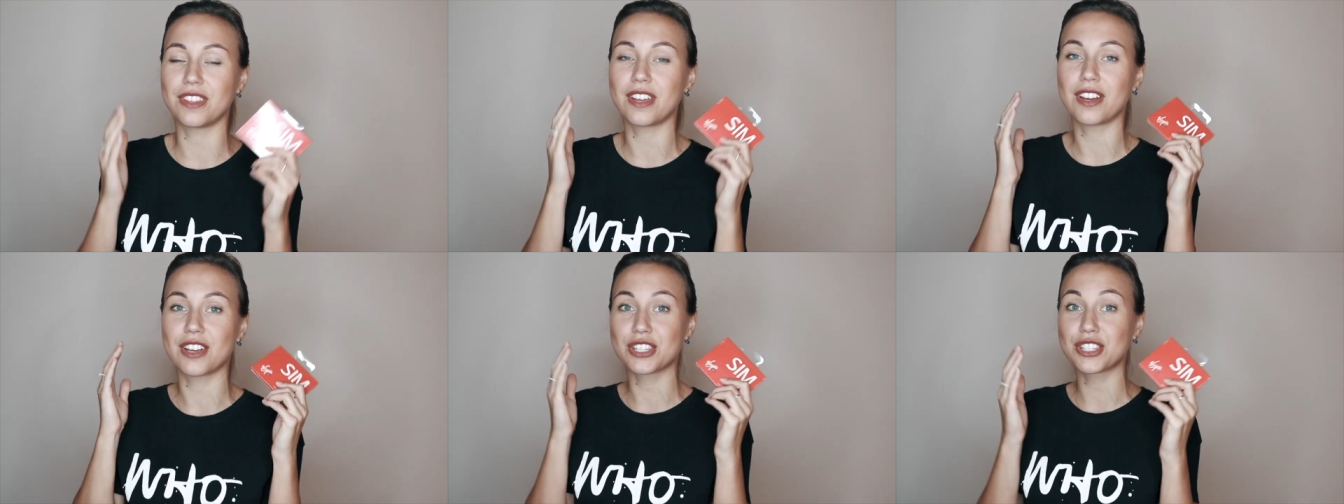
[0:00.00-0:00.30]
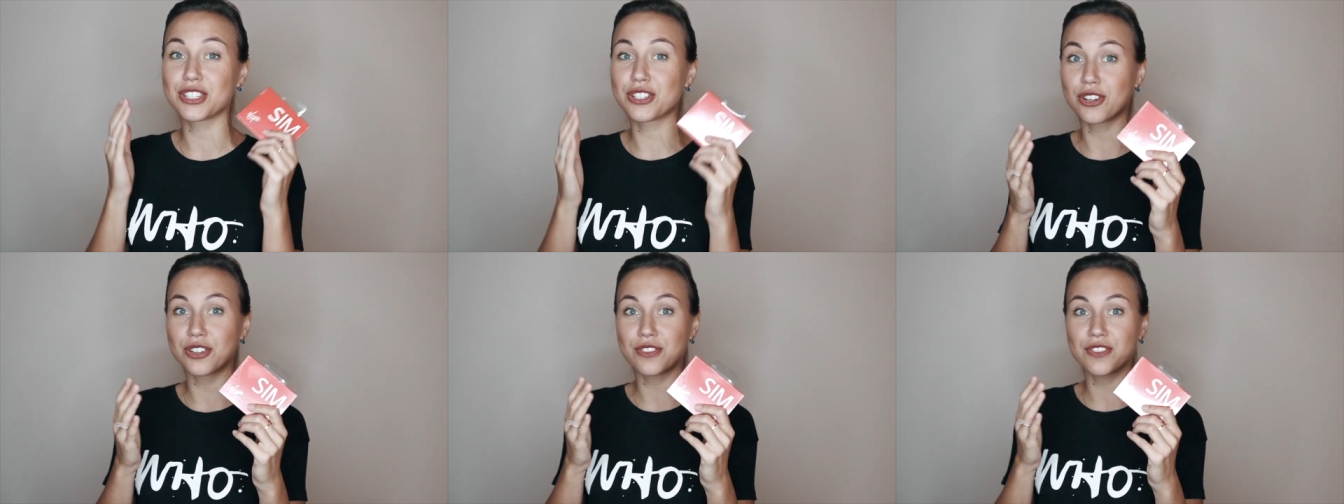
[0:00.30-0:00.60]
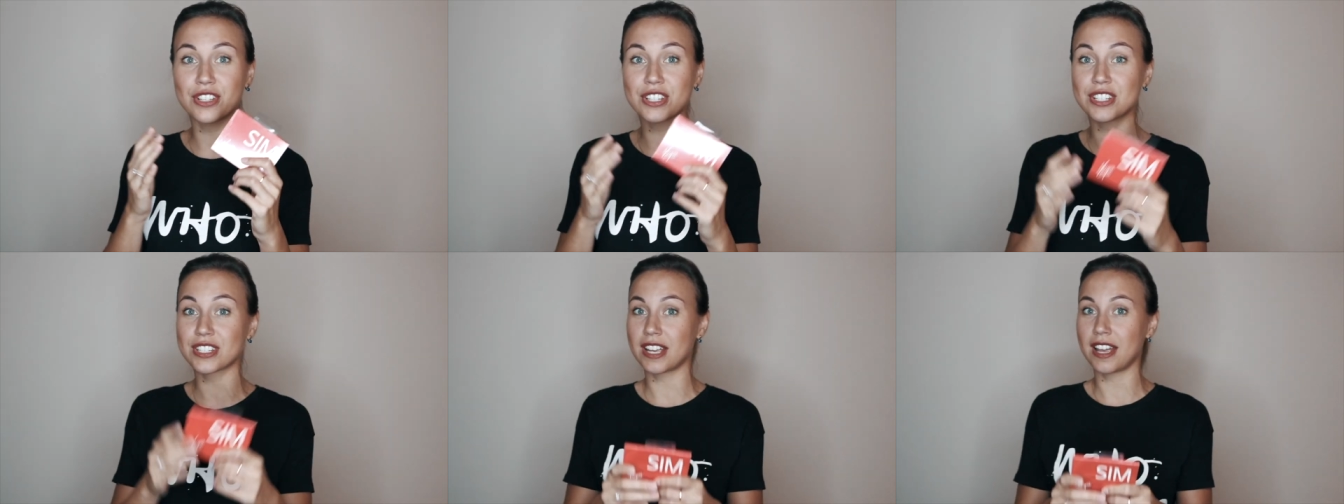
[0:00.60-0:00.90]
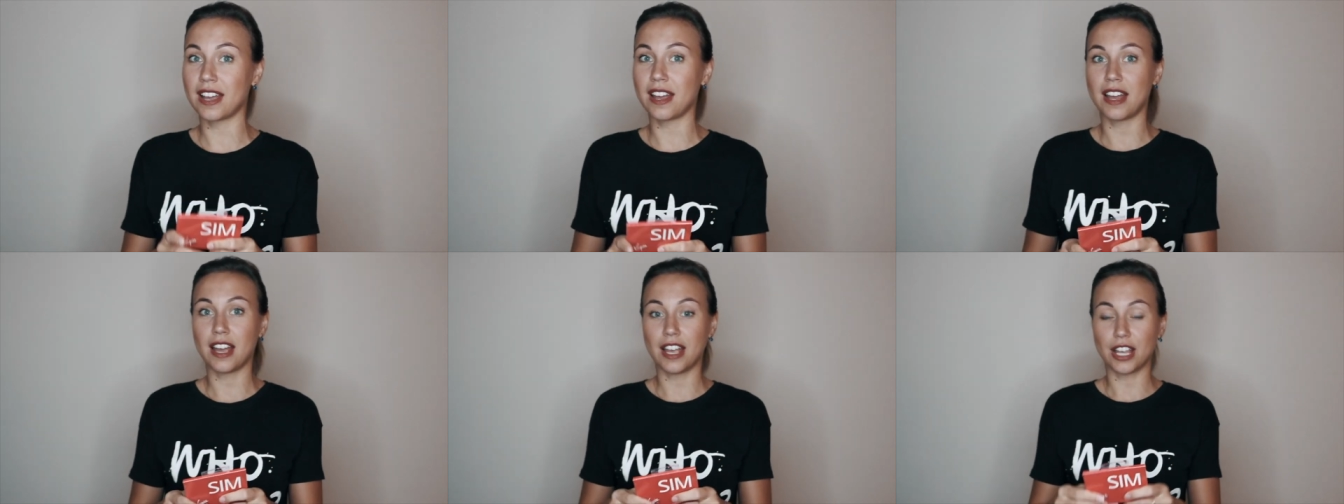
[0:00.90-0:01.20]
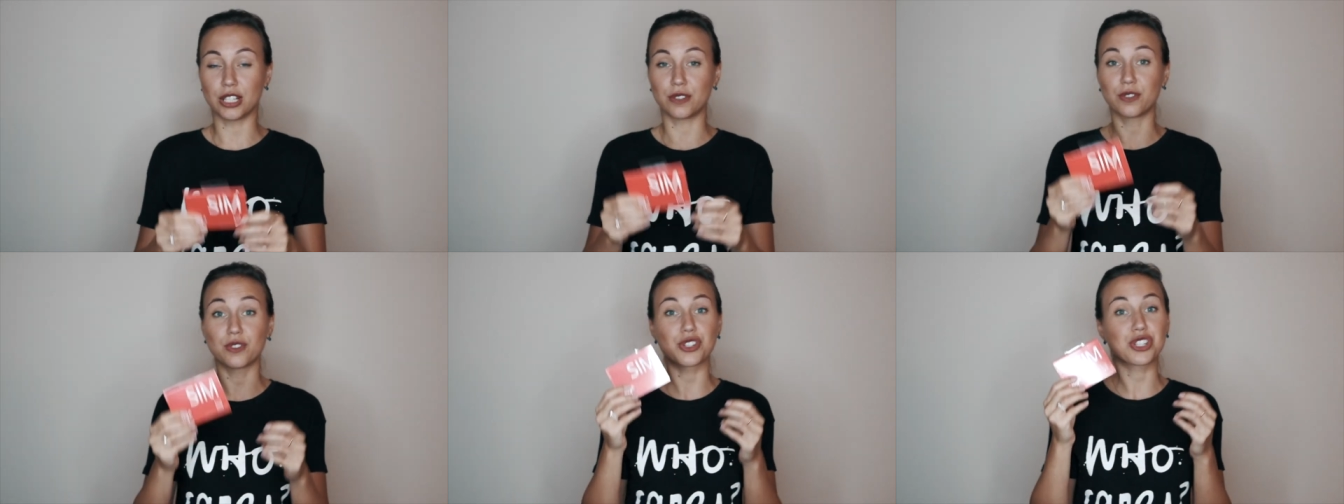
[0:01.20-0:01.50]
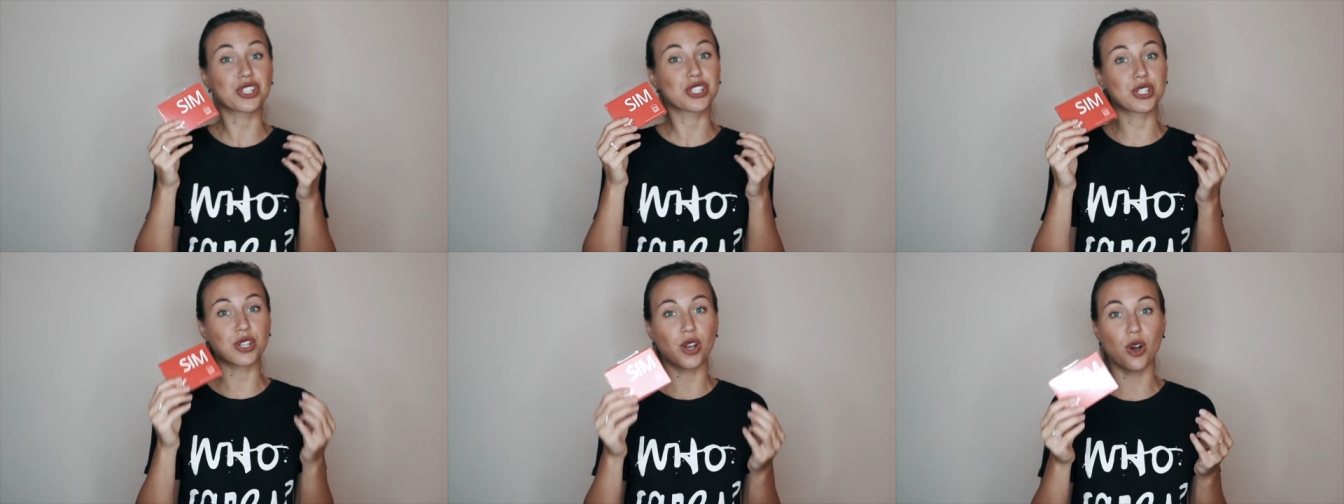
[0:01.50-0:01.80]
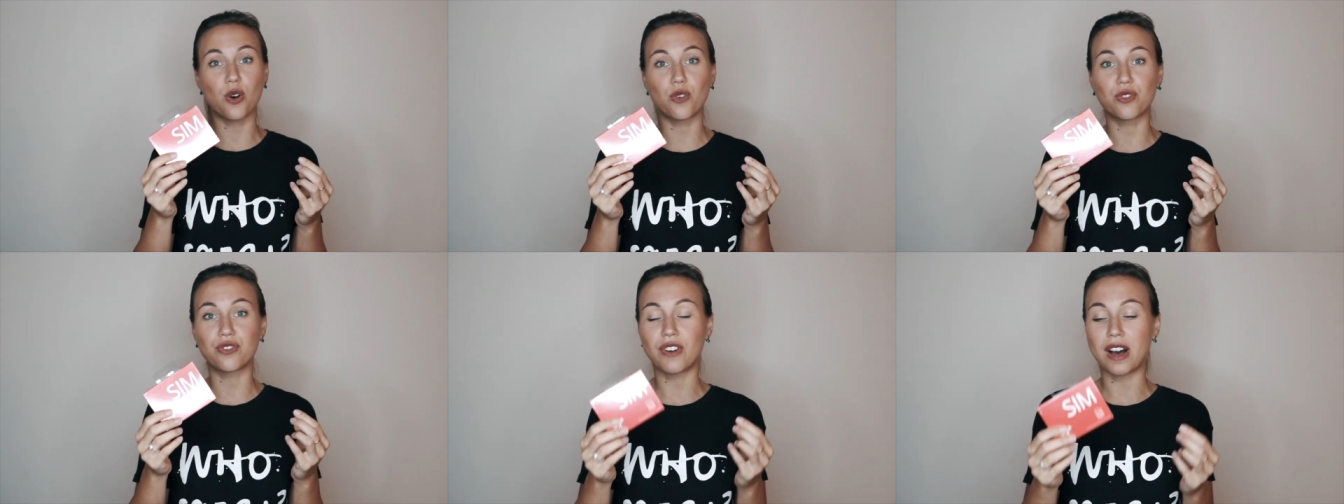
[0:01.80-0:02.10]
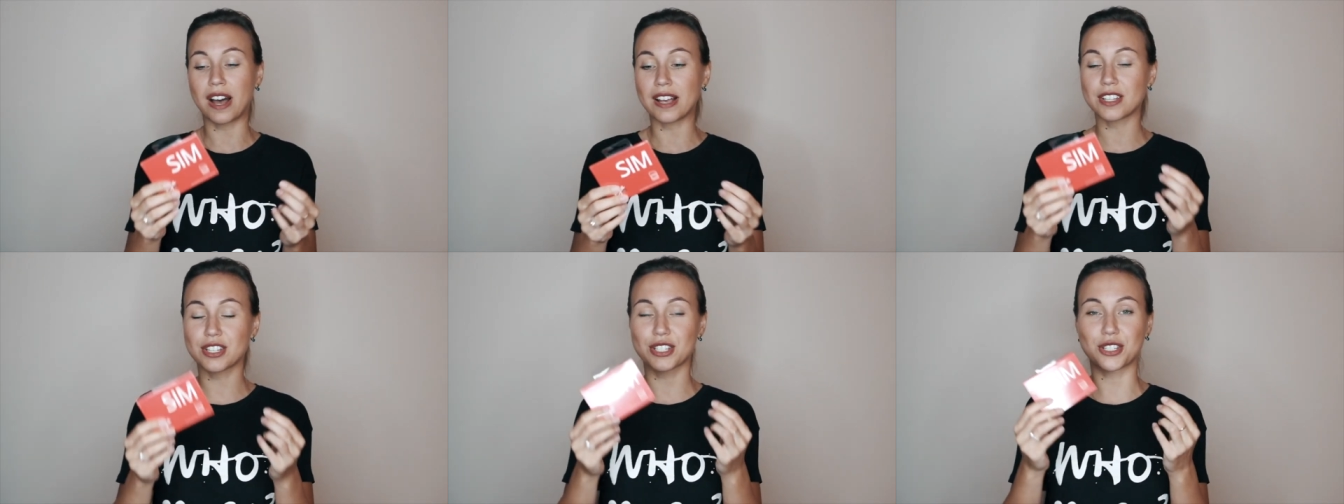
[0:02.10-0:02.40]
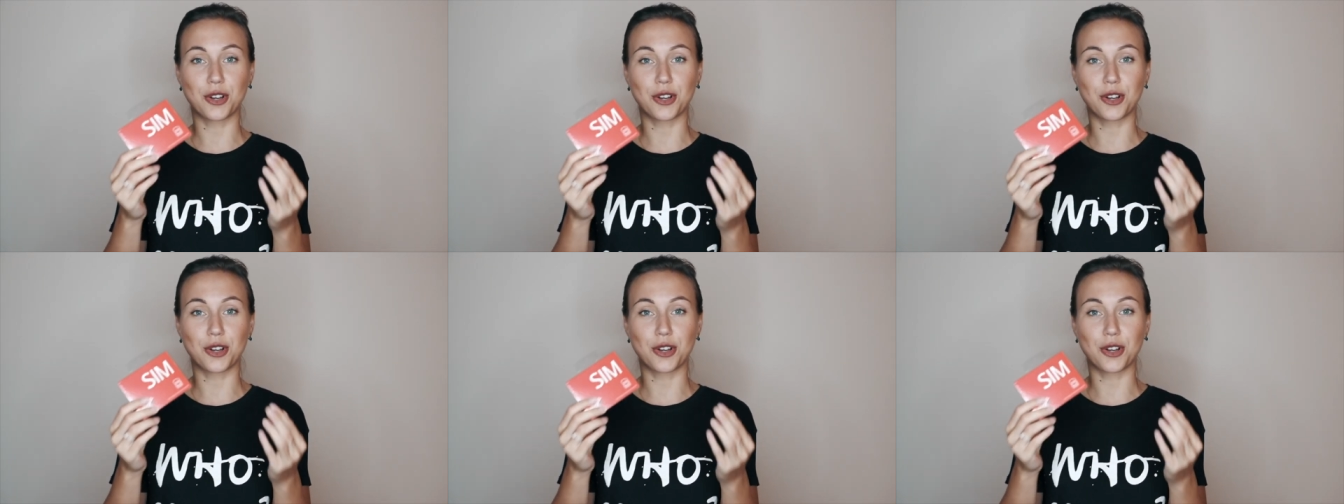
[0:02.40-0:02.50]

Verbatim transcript: the service. It was so fast,